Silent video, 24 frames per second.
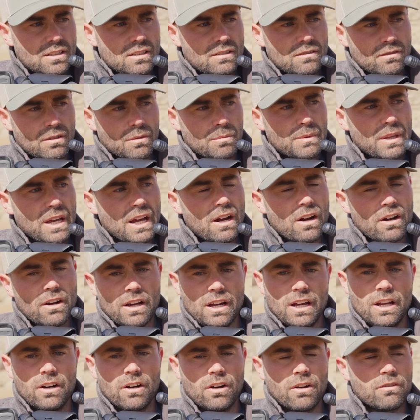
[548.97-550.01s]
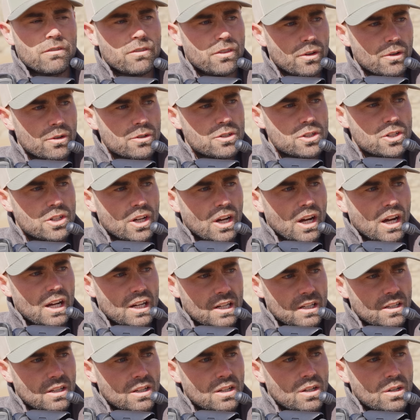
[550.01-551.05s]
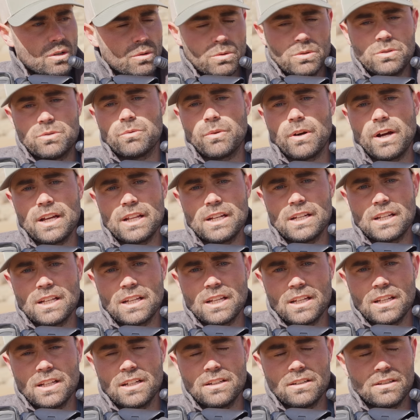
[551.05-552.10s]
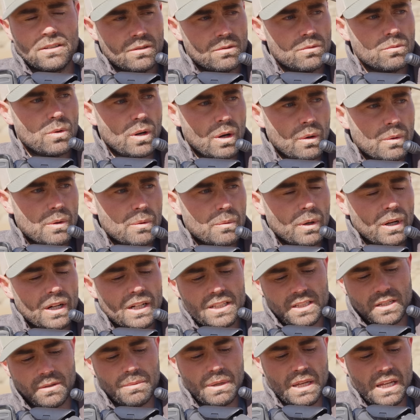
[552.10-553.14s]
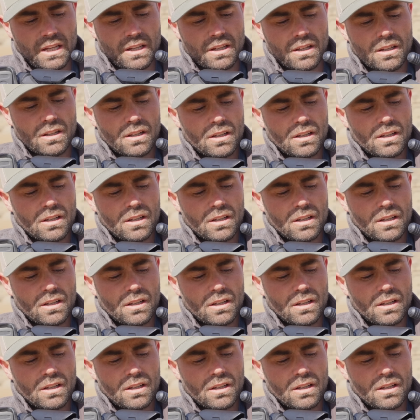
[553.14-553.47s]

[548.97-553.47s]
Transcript: from there, and our third shot was right in where we want it to be.